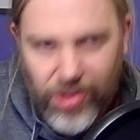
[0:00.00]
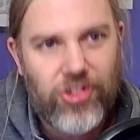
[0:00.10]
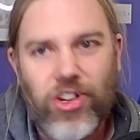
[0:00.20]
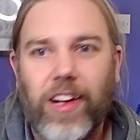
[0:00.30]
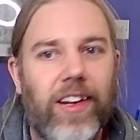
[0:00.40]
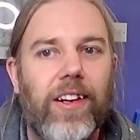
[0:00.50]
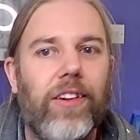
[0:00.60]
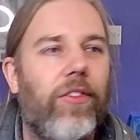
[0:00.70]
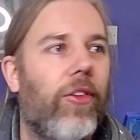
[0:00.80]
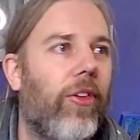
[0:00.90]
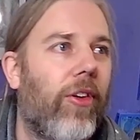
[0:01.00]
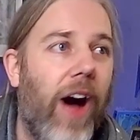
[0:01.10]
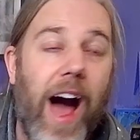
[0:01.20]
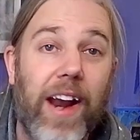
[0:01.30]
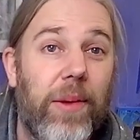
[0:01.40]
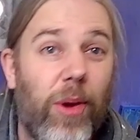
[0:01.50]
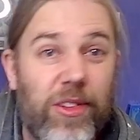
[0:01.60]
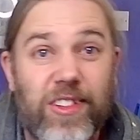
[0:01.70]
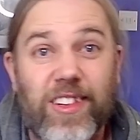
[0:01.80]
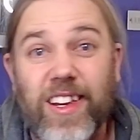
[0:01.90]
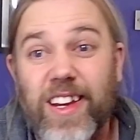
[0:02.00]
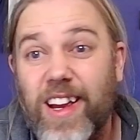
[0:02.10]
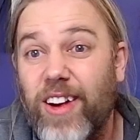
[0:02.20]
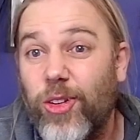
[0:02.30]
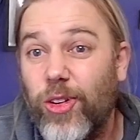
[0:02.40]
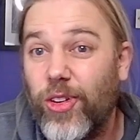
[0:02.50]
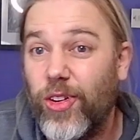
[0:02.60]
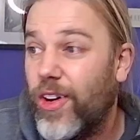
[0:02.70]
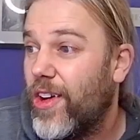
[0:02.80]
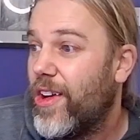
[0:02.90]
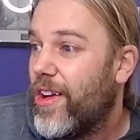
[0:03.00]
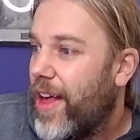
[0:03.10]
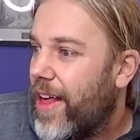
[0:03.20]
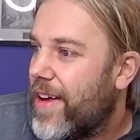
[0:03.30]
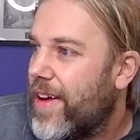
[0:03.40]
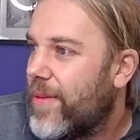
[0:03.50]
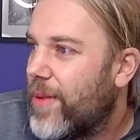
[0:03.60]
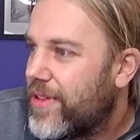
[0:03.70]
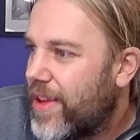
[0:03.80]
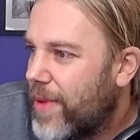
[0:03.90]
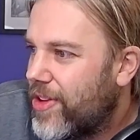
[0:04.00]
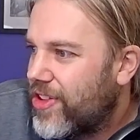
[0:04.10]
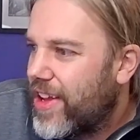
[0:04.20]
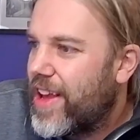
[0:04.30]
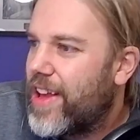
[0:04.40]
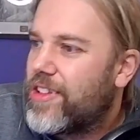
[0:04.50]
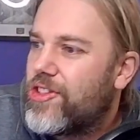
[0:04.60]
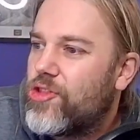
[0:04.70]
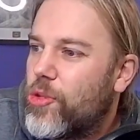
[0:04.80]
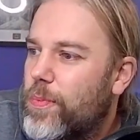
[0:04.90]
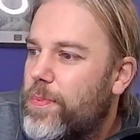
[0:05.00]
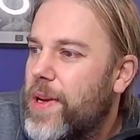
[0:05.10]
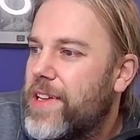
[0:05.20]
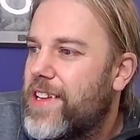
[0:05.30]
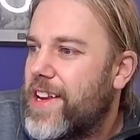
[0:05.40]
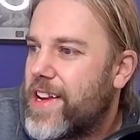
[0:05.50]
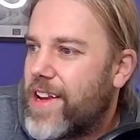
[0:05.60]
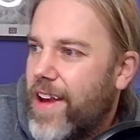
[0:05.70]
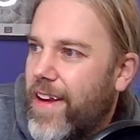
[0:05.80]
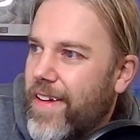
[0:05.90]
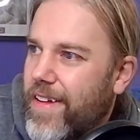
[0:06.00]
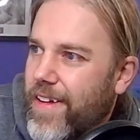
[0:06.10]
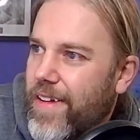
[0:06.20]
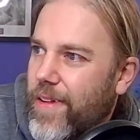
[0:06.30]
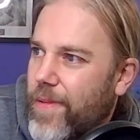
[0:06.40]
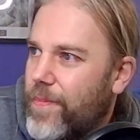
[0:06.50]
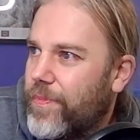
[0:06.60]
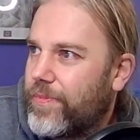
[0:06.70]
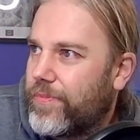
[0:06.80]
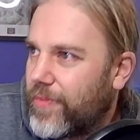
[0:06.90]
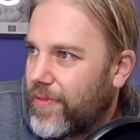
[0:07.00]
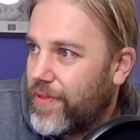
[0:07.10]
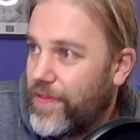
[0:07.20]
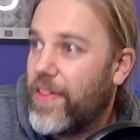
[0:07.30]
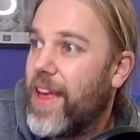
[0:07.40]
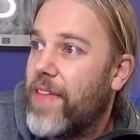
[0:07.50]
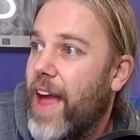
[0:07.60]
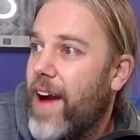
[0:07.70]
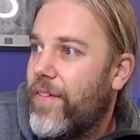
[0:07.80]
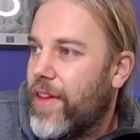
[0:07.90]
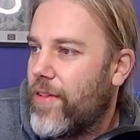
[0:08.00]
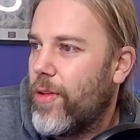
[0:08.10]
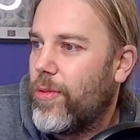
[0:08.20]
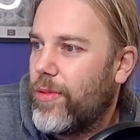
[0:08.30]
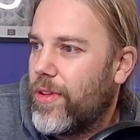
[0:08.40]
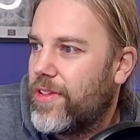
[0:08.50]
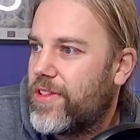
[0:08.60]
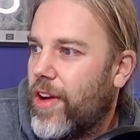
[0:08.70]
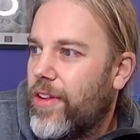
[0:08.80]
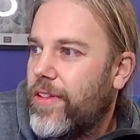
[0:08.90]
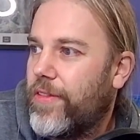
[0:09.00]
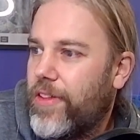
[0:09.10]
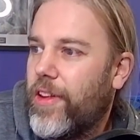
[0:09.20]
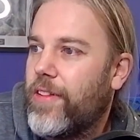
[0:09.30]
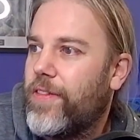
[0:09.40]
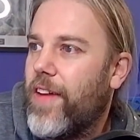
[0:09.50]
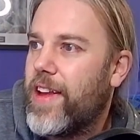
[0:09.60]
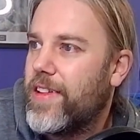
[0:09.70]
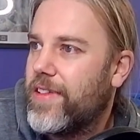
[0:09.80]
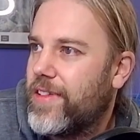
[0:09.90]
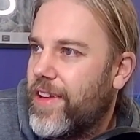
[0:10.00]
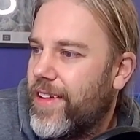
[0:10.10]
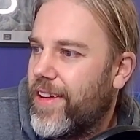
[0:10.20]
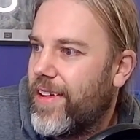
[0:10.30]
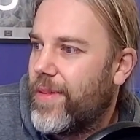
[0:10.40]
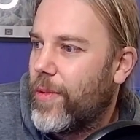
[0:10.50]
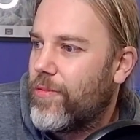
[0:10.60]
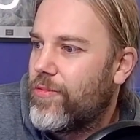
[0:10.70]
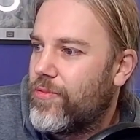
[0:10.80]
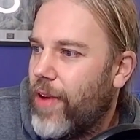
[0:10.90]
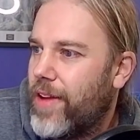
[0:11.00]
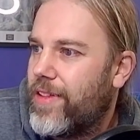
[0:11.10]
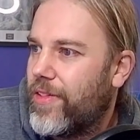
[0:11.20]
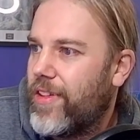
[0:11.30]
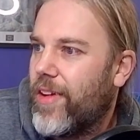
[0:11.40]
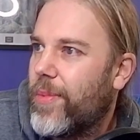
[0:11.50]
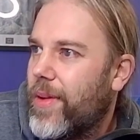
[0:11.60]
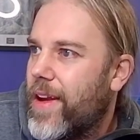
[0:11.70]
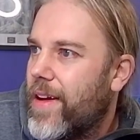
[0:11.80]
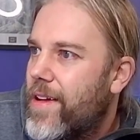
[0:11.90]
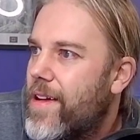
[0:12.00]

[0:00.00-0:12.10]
checking for animosity, or as they mention here, stupidity. In fact, they have their own start of turn phase right at the top here,